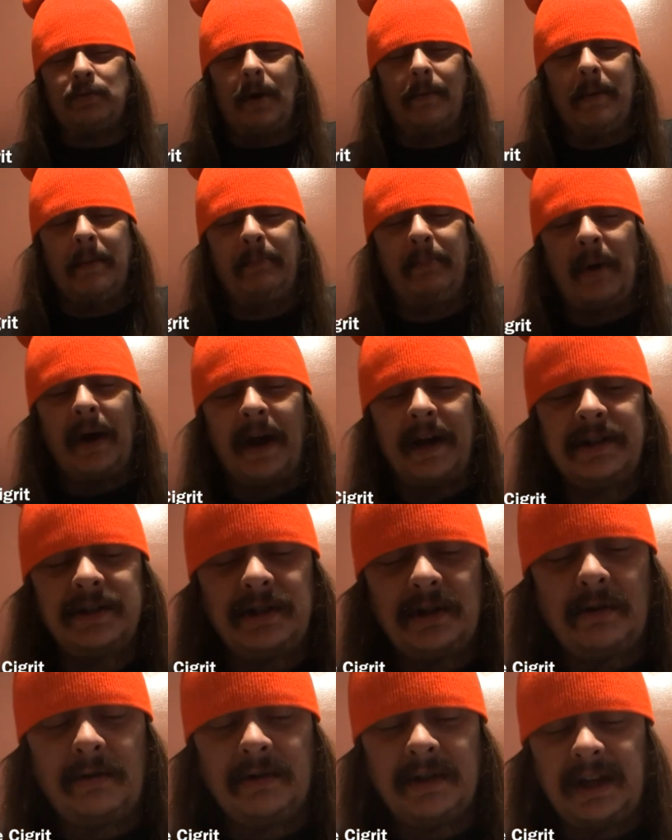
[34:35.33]
well be buying
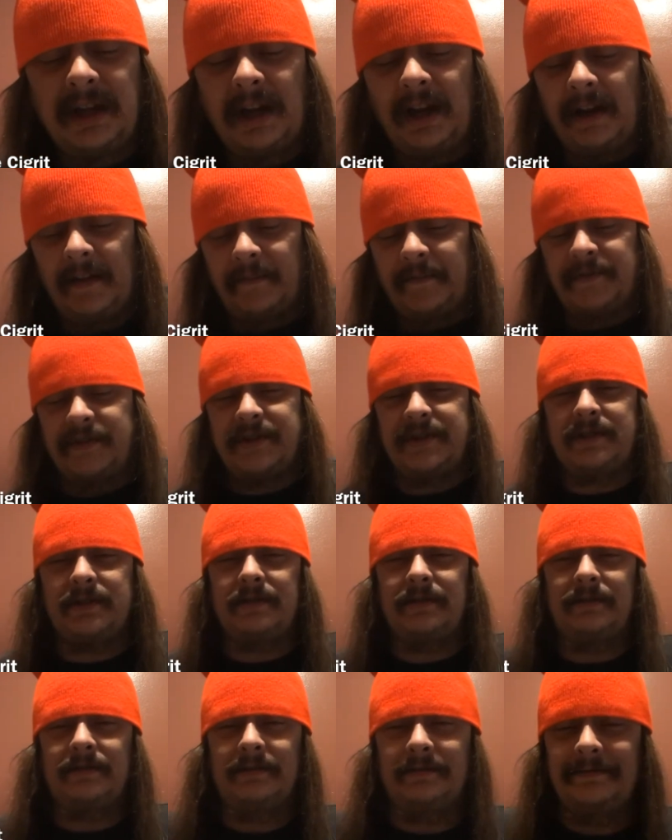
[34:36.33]
your own gifts.
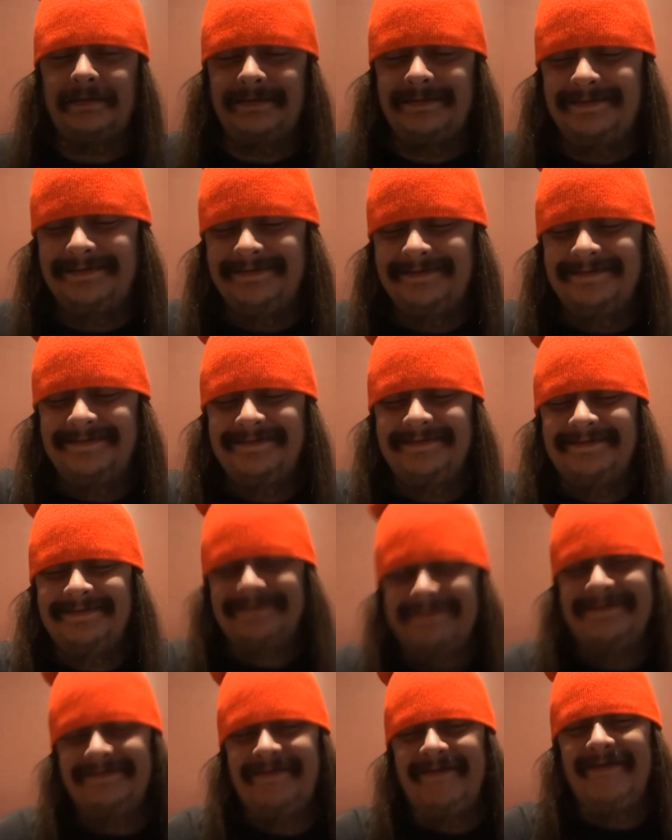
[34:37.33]

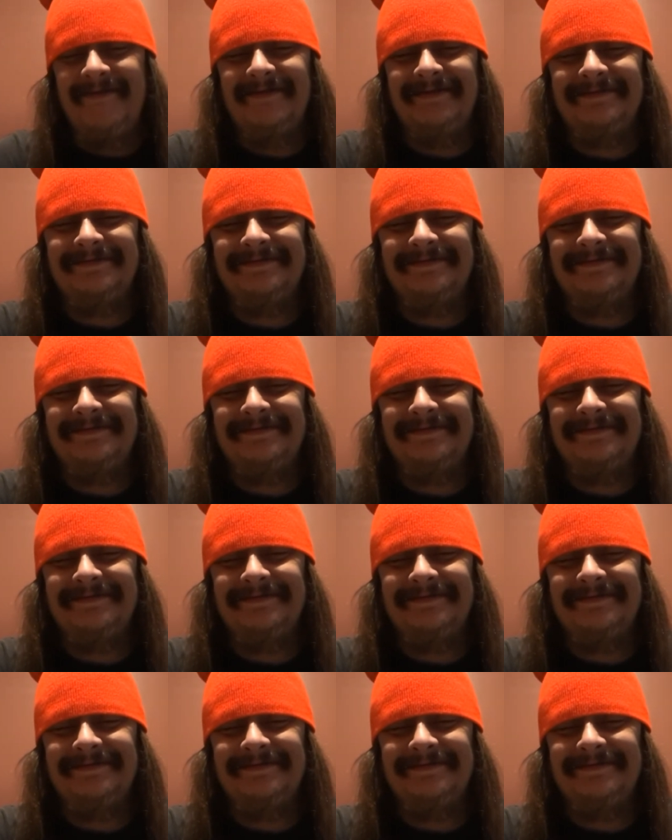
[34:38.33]
Yeah.